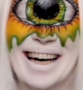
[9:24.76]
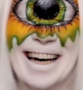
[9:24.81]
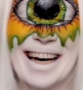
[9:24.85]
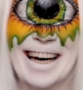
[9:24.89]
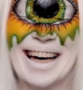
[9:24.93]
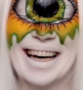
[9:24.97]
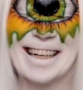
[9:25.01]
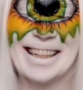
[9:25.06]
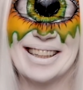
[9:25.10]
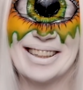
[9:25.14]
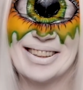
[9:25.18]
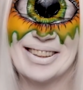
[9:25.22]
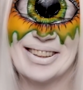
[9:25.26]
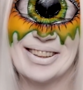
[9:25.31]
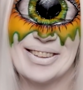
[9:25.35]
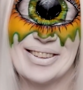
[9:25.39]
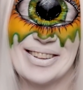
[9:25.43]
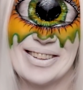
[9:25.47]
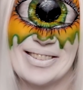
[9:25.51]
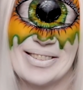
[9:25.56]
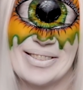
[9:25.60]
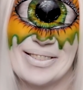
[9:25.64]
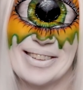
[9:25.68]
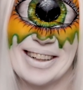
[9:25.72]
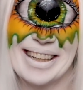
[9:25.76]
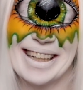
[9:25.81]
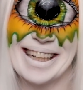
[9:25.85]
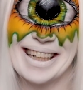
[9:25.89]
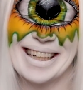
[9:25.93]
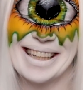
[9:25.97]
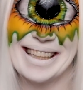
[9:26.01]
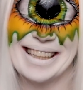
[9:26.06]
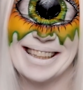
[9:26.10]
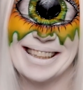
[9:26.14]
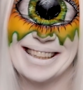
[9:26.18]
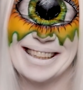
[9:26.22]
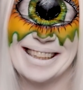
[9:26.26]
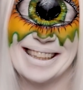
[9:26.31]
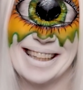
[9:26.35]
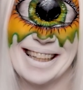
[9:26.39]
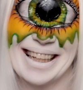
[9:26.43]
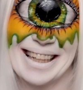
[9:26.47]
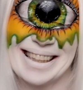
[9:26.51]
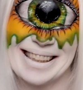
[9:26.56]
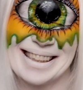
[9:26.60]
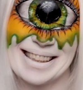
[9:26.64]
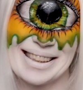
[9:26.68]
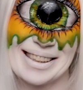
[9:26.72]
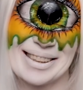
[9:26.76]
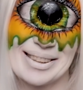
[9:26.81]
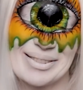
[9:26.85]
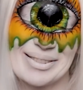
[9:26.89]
I don't know why I did that.